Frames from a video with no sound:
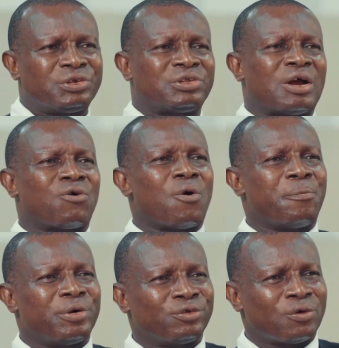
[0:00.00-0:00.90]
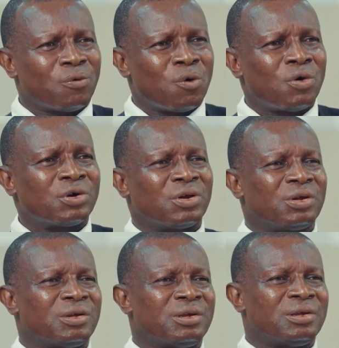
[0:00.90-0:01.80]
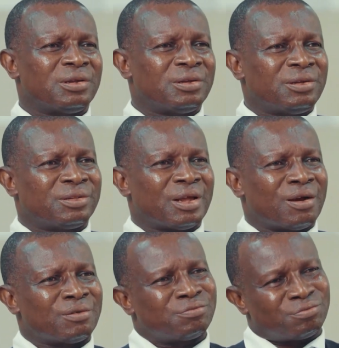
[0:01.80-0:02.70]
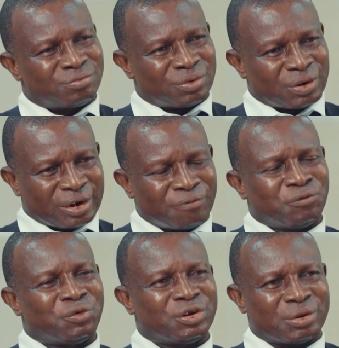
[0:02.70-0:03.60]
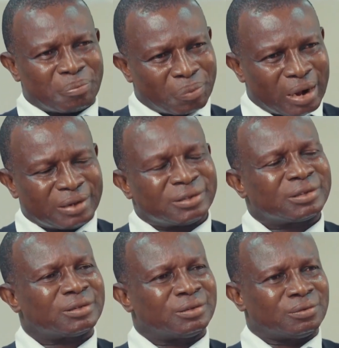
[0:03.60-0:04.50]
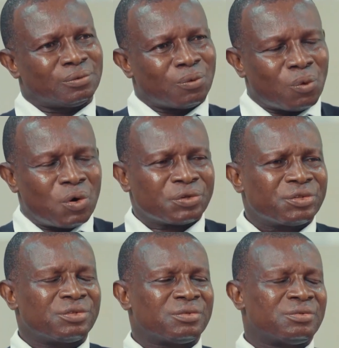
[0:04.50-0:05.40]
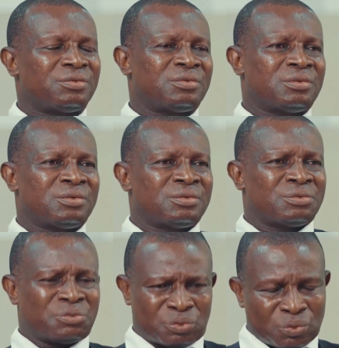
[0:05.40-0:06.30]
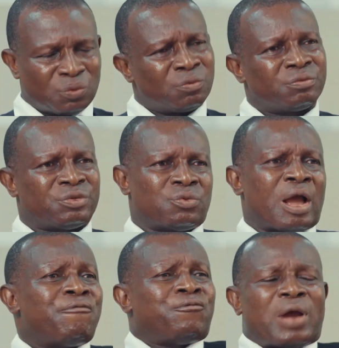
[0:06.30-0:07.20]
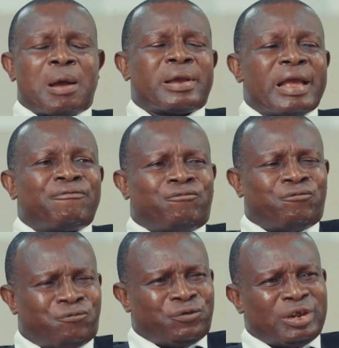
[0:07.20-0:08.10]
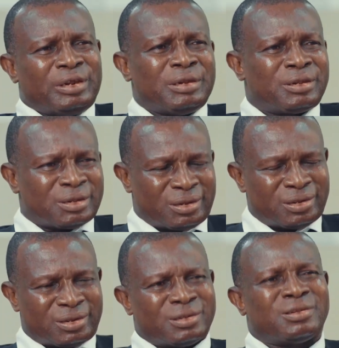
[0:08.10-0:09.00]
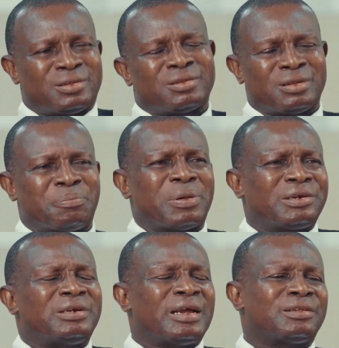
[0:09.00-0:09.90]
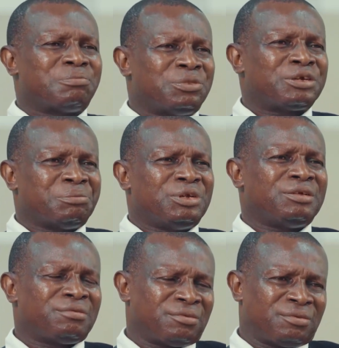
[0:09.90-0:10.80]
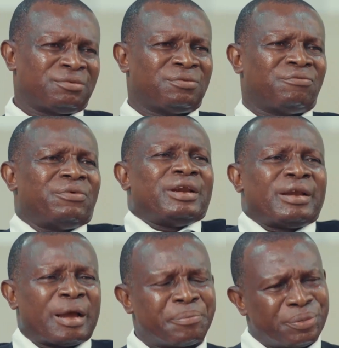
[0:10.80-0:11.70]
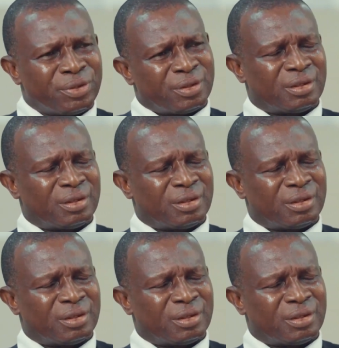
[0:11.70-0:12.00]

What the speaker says: this is how compressor work, this is how refrigeration plants works. So I'll get fulfilled. It's a passion that makes me very happy